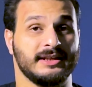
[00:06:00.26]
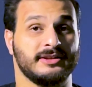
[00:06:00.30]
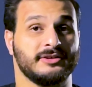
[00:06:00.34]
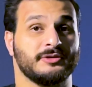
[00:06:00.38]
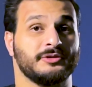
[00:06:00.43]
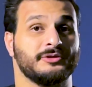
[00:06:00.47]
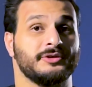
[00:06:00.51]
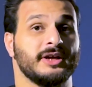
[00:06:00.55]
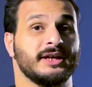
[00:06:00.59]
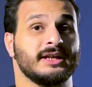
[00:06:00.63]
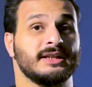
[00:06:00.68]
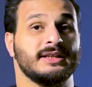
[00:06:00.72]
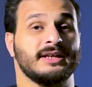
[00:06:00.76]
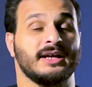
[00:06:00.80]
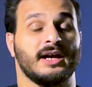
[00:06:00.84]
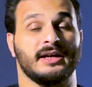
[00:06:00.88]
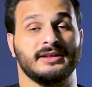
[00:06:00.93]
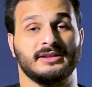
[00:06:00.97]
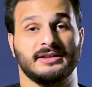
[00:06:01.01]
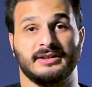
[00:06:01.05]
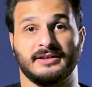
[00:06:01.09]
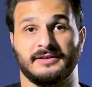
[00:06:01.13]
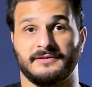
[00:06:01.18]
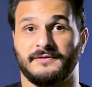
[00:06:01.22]
it correctly
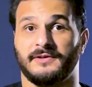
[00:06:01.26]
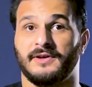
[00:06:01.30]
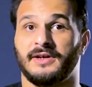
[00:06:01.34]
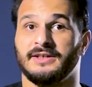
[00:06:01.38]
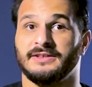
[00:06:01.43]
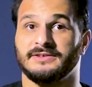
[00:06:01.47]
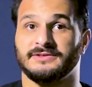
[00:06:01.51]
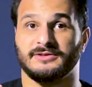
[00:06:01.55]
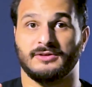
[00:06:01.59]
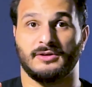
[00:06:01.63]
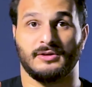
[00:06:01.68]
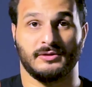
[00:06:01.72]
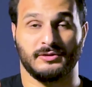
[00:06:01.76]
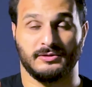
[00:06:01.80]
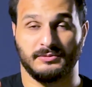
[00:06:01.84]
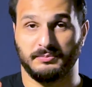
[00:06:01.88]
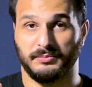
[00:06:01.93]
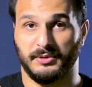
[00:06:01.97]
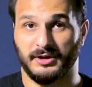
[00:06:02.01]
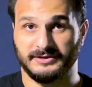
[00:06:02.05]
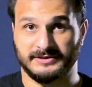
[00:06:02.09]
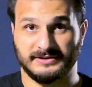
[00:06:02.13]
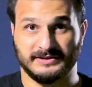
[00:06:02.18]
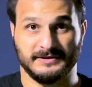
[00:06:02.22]
identifies all
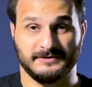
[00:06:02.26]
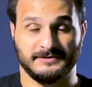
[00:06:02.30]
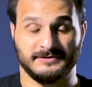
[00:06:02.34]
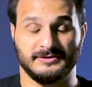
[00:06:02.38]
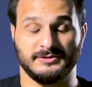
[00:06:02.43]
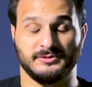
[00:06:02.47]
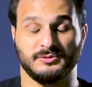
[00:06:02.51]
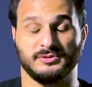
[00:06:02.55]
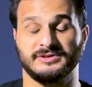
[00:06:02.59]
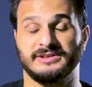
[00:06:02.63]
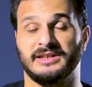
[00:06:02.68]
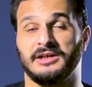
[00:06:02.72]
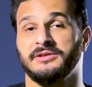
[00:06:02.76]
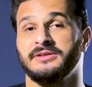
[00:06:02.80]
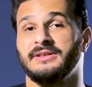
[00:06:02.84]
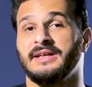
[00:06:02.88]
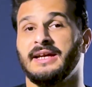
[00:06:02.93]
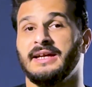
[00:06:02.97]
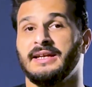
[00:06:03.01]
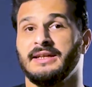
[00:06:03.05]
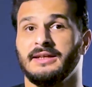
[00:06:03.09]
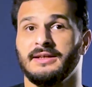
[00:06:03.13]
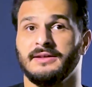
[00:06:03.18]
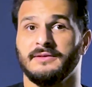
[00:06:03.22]
positives without
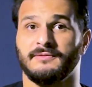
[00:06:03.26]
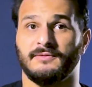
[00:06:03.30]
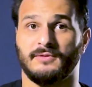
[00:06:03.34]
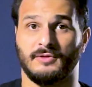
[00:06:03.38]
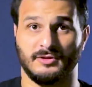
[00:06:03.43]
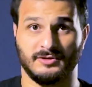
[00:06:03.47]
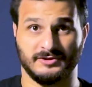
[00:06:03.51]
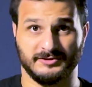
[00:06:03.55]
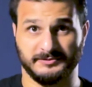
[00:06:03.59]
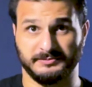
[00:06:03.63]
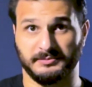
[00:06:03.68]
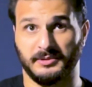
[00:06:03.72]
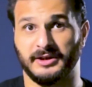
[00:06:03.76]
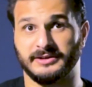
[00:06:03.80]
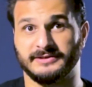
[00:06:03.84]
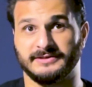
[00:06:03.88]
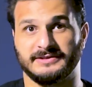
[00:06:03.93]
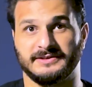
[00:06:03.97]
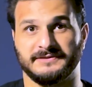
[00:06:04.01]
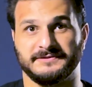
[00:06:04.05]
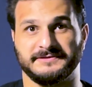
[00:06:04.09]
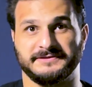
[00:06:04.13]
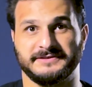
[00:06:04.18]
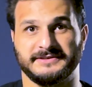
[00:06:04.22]
any false
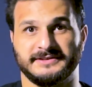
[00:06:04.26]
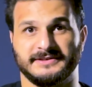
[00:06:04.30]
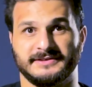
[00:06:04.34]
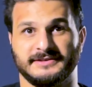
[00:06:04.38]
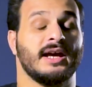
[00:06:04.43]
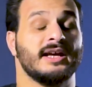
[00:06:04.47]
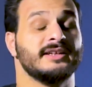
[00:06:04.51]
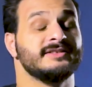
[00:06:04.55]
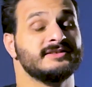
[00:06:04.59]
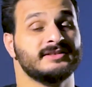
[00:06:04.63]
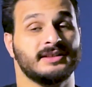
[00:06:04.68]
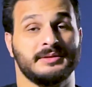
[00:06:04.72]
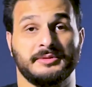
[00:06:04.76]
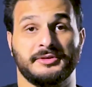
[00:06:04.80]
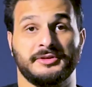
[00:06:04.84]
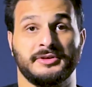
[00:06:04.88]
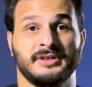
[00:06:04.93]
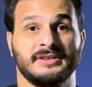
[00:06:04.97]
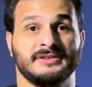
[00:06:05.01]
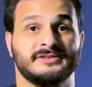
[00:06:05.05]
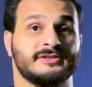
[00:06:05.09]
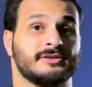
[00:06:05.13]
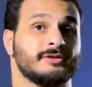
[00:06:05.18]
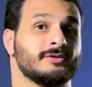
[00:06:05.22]
positives. In
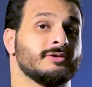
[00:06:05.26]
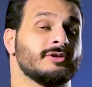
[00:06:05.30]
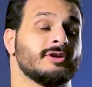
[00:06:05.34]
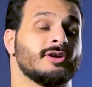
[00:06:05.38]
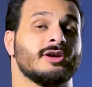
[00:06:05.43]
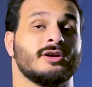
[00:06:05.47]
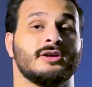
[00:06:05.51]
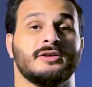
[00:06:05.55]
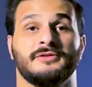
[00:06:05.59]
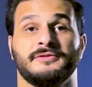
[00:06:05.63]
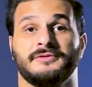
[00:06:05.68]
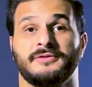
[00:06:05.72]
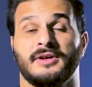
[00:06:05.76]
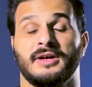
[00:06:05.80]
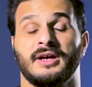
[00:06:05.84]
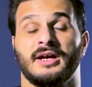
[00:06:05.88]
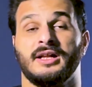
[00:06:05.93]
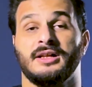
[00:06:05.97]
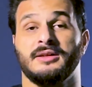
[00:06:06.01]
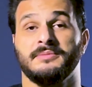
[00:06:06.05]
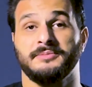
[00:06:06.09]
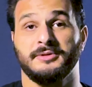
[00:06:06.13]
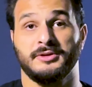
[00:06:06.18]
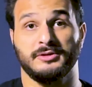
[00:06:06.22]
summary, the ROC curve
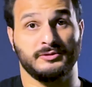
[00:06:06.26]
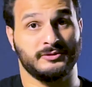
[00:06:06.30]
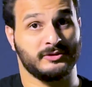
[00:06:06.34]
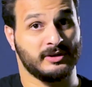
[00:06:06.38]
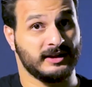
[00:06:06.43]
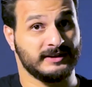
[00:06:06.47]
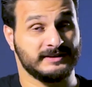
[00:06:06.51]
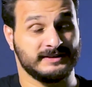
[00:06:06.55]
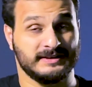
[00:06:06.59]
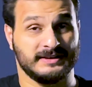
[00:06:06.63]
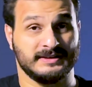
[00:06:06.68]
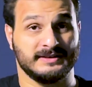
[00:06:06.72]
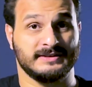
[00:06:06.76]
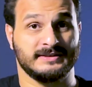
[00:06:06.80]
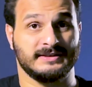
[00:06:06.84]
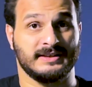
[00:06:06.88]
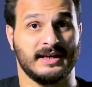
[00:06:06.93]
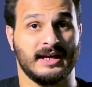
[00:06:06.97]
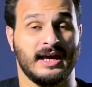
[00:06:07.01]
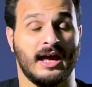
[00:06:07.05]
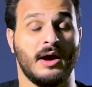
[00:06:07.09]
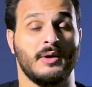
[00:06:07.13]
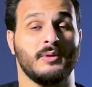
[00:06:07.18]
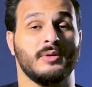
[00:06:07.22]
helps you to assess
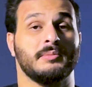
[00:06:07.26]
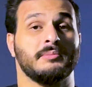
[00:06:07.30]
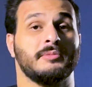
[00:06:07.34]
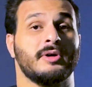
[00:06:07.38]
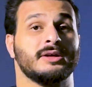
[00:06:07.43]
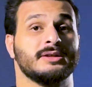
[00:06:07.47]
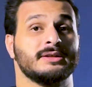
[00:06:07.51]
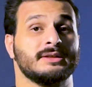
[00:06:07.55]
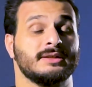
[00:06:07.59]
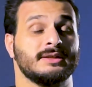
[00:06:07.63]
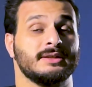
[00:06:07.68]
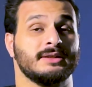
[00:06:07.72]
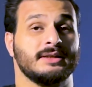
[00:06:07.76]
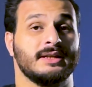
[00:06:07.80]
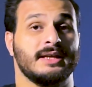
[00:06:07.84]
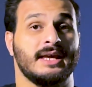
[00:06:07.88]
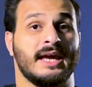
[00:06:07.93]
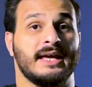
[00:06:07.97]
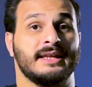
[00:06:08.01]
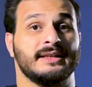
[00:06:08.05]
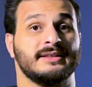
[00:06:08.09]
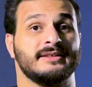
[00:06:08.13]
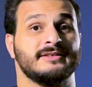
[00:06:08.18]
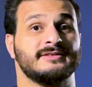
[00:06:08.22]
how a model
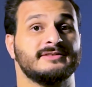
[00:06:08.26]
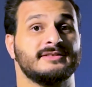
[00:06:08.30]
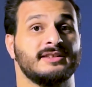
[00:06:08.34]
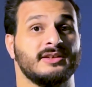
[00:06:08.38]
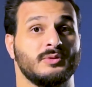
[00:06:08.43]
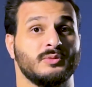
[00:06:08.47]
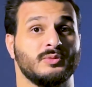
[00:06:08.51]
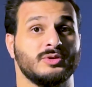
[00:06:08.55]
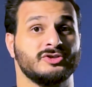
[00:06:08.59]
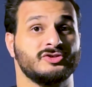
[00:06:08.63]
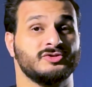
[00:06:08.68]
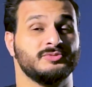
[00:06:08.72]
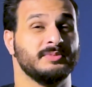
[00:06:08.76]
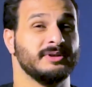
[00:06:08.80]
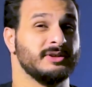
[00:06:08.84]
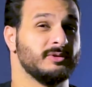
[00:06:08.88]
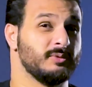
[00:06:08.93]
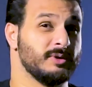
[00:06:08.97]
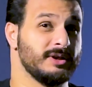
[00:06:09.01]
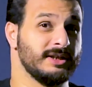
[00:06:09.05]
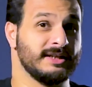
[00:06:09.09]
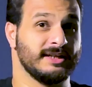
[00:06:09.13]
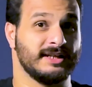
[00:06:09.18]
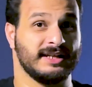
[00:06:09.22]
can distinguish
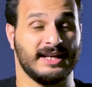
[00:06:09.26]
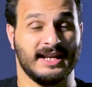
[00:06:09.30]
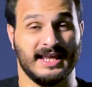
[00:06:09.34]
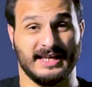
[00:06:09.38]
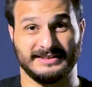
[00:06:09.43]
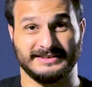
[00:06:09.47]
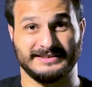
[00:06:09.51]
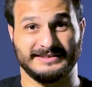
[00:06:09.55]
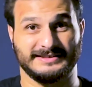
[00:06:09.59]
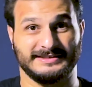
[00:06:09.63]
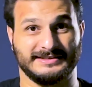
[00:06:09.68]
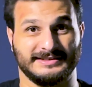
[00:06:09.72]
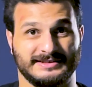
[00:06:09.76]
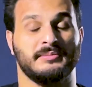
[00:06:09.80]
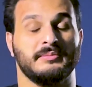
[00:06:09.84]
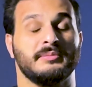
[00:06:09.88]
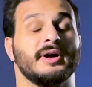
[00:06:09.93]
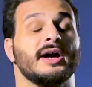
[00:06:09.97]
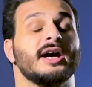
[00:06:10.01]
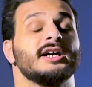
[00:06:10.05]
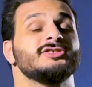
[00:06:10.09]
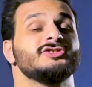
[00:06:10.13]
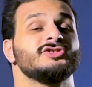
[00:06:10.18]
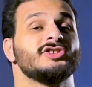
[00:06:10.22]
between classes
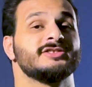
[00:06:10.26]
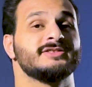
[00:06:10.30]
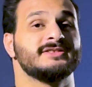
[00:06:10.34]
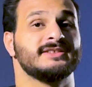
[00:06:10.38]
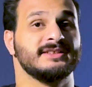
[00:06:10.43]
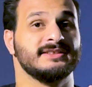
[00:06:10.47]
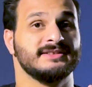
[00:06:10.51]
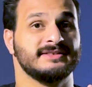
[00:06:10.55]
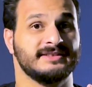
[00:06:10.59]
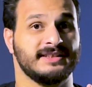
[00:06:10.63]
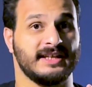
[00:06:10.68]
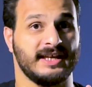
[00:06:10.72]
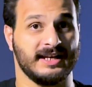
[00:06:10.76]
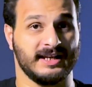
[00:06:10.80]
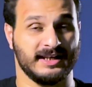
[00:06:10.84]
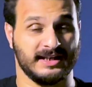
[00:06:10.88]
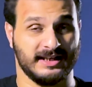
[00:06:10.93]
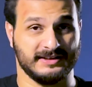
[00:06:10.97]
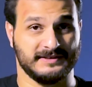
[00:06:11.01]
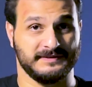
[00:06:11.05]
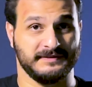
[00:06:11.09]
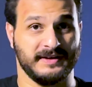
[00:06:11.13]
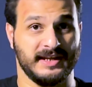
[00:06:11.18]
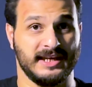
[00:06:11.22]
by adjusting the
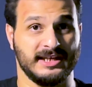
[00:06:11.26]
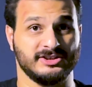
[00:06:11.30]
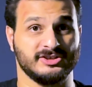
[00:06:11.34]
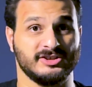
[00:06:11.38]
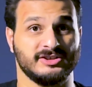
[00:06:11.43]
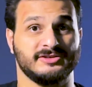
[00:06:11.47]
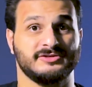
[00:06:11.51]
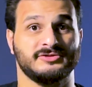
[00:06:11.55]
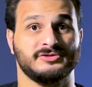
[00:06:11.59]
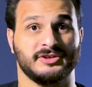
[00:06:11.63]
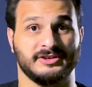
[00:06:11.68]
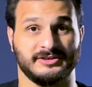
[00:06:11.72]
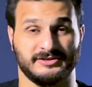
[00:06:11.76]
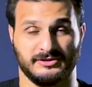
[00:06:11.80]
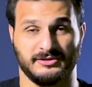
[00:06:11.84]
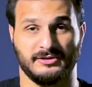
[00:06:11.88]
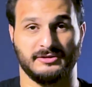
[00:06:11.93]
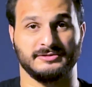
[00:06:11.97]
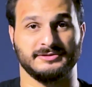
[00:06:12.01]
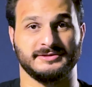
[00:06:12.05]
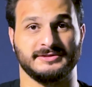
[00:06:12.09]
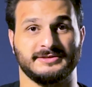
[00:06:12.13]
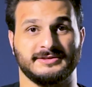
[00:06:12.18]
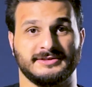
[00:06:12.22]
classification
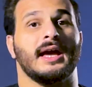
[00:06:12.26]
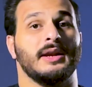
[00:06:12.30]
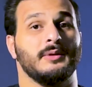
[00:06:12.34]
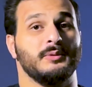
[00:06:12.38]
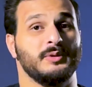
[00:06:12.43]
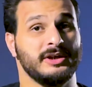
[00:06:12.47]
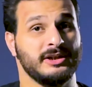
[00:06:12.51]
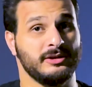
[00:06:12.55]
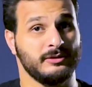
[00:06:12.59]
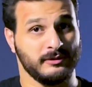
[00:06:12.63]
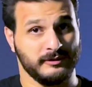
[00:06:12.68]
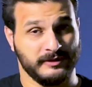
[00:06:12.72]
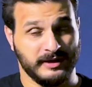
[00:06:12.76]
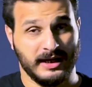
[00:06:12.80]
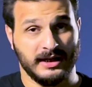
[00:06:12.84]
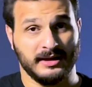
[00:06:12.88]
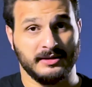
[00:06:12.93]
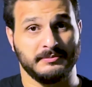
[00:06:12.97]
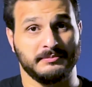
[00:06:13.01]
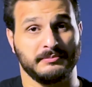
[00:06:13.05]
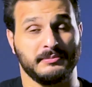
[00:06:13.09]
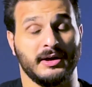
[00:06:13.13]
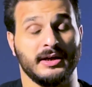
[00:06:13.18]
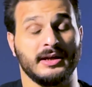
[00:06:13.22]
threshold. And we do
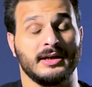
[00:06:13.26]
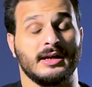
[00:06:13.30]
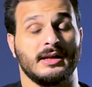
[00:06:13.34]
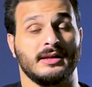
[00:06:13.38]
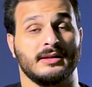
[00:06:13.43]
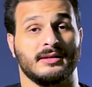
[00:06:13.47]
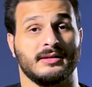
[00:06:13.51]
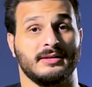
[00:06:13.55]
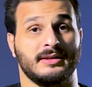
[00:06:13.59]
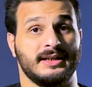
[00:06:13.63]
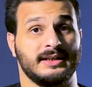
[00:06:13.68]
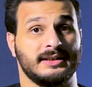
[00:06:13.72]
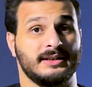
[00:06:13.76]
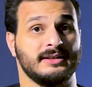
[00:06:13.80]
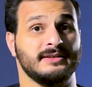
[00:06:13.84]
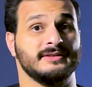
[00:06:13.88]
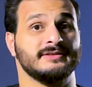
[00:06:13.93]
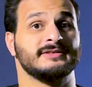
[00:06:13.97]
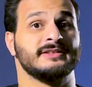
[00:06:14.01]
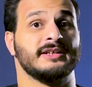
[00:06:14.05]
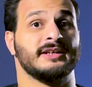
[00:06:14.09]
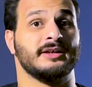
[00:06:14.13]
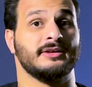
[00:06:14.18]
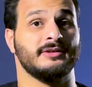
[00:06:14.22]
that by calculating
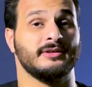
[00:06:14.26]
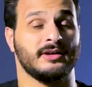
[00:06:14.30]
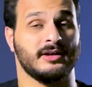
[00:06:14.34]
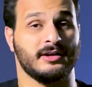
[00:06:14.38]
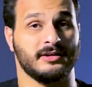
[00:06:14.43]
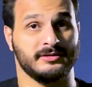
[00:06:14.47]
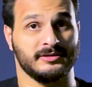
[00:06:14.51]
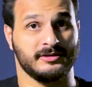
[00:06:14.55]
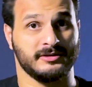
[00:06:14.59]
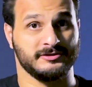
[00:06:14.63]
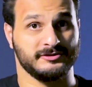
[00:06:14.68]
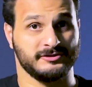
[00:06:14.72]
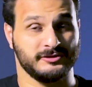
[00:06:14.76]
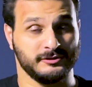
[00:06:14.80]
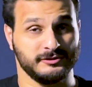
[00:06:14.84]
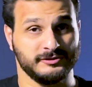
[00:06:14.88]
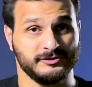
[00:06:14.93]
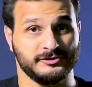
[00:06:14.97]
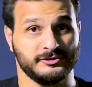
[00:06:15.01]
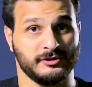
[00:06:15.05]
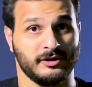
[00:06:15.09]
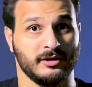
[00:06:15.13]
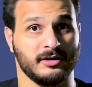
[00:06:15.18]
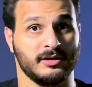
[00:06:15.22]
the area under
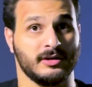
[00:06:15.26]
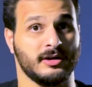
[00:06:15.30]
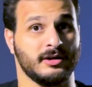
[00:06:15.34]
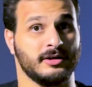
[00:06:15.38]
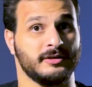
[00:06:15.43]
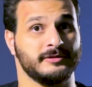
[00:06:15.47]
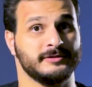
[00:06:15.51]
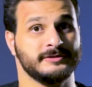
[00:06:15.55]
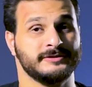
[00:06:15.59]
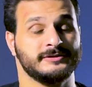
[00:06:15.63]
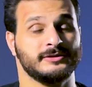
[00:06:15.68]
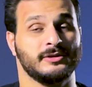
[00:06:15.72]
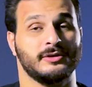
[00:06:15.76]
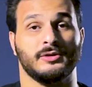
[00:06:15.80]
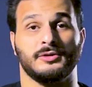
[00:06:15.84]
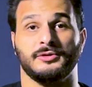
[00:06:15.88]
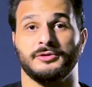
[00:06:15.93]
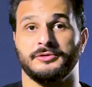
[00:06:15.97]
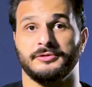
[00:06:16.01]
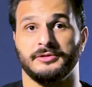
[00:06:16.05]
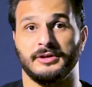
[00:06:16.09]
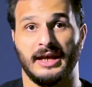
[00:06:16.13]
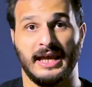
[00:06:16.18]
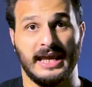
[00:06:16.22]
those ROC curves,
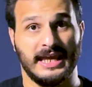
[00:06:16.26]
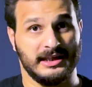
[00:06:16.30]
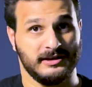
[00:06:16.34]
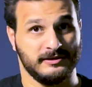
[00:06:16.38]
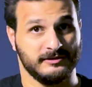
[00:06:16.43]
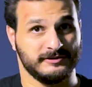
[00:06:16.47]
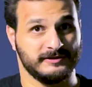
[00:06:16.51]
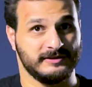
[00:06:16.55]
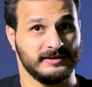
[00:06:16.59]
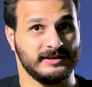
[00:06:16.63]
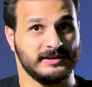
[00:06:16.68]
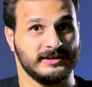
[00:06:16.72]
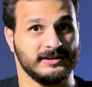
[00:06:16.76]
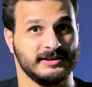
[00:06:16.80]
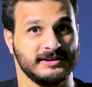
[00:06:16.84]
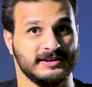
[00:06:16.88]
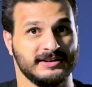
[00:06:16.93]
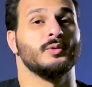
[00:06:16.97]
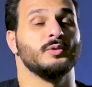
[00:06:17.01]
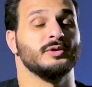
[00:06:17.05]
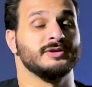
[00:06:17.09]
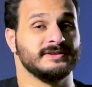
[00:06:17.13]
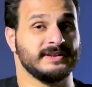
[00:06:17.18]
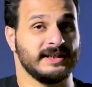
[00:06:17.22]
or AUC,
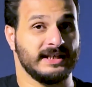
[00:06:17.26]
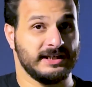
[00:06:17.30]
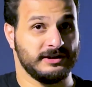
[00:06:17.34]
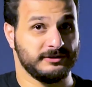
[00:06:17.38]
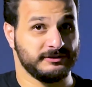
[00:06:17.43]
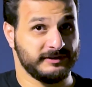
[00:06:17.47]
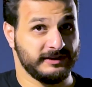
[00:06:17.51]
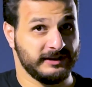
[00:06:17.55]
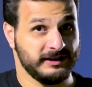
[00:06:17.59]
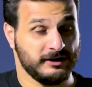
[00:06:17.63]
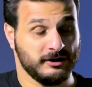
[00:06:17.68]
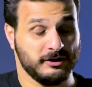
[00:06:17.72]
with AUC